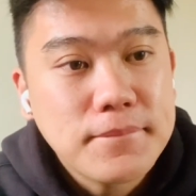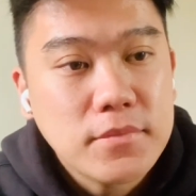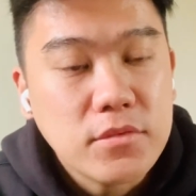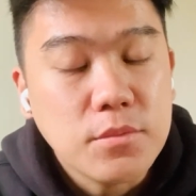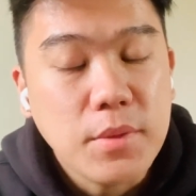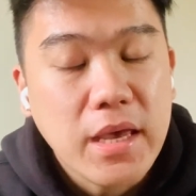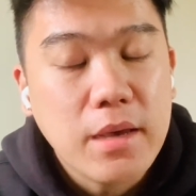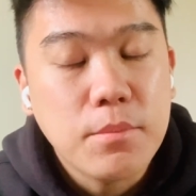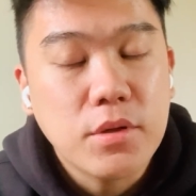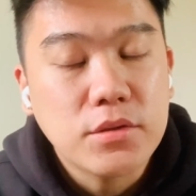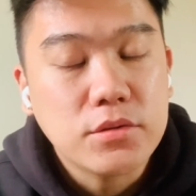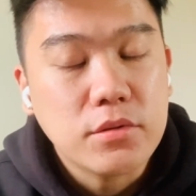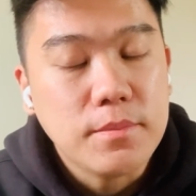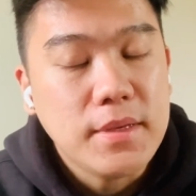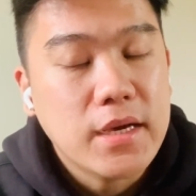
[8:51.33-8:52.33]
to be able
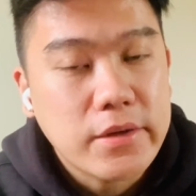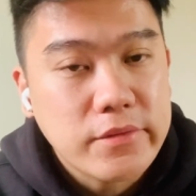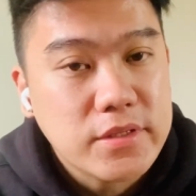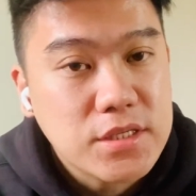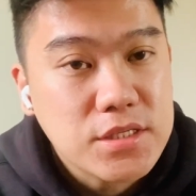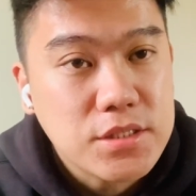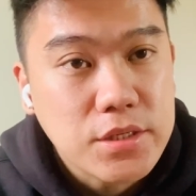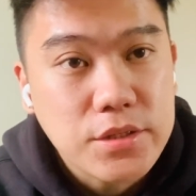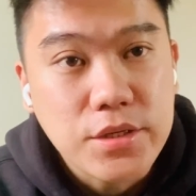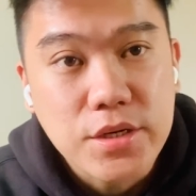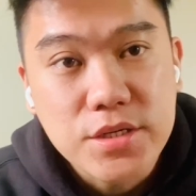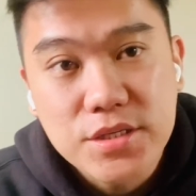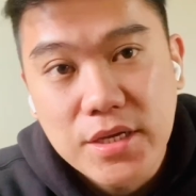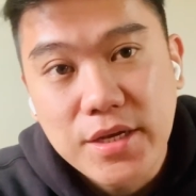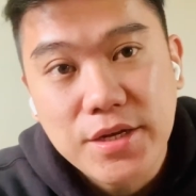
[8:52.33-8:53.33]
to be a registered
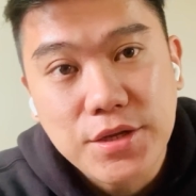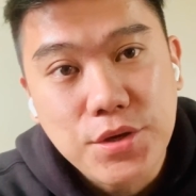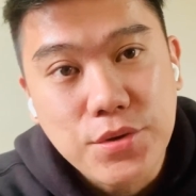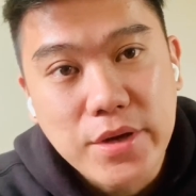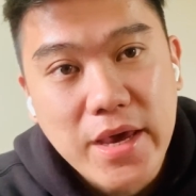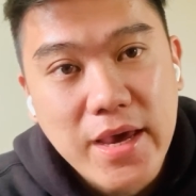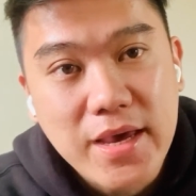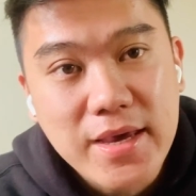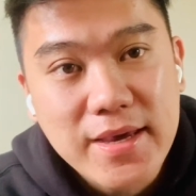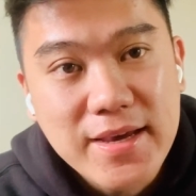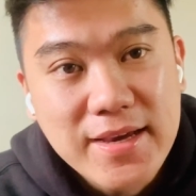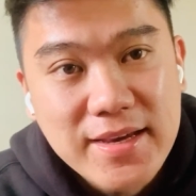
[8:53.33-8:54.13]
nurse in UK,